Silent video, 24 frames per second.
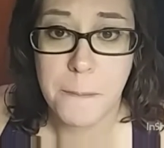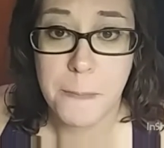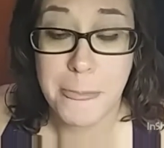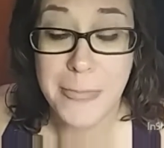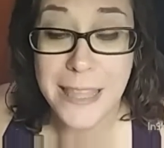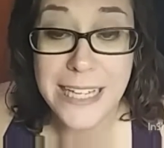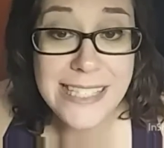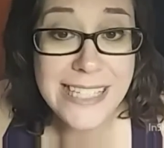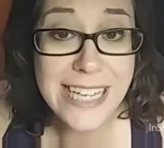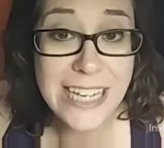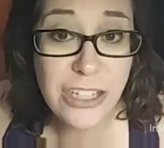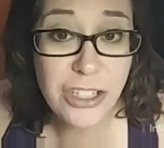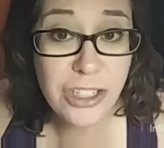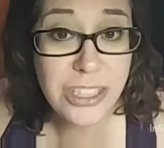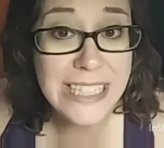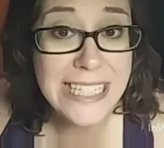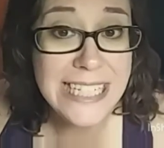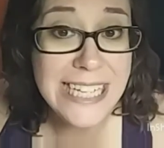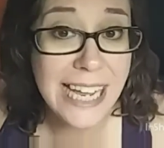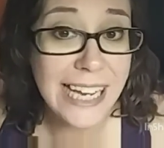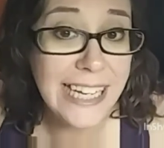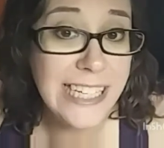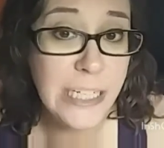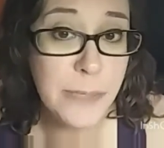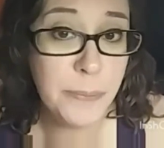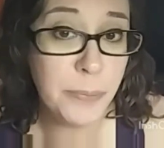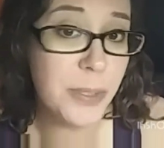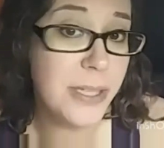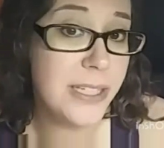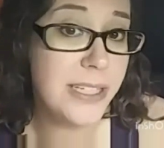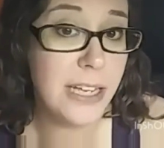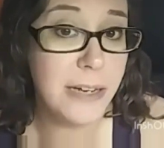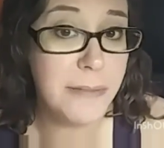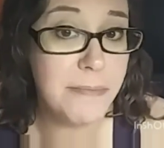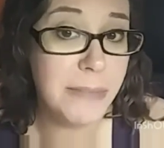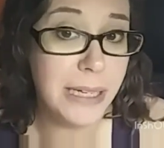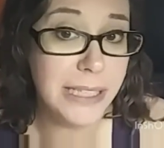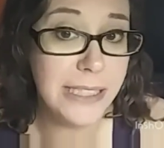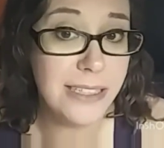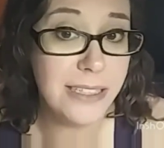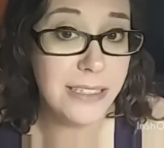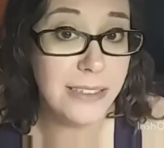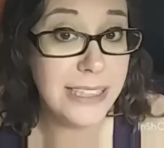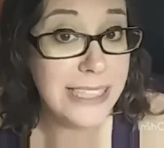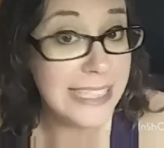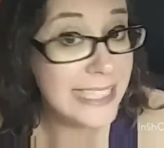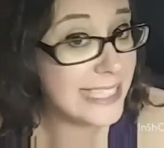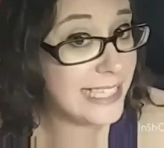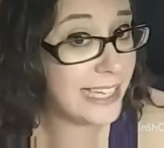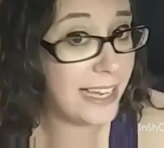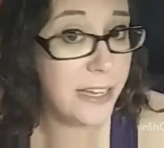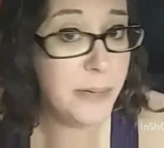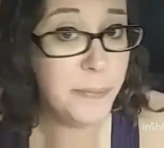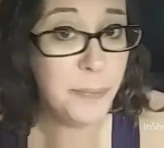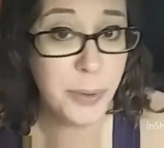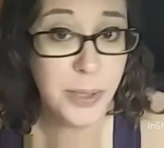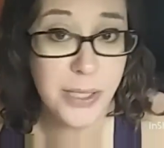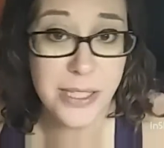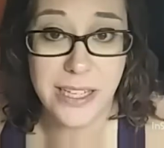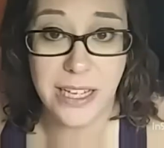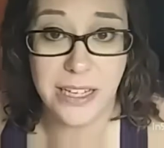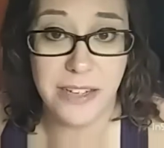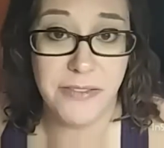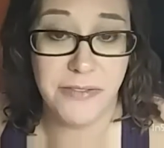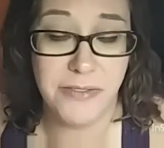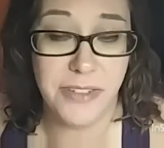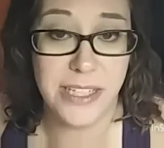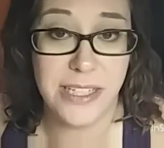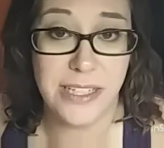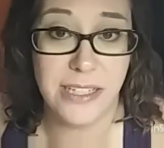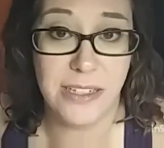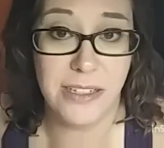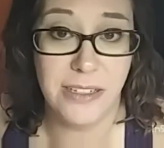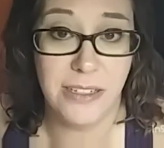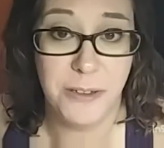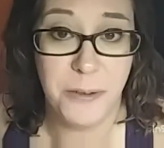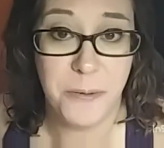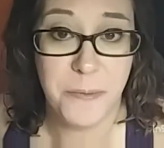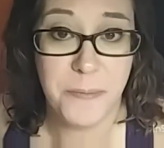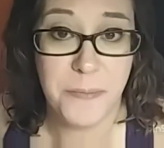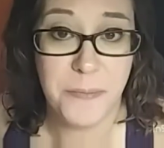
It's actually 90% mental and 10% physical.